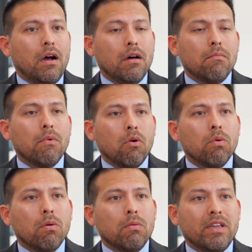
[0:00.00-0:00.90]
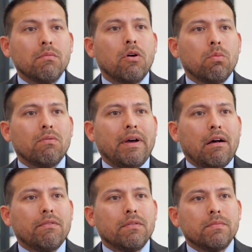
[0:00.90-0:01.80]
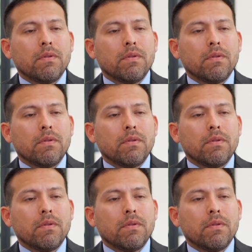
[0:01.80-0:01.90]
unmobile, immobile valve.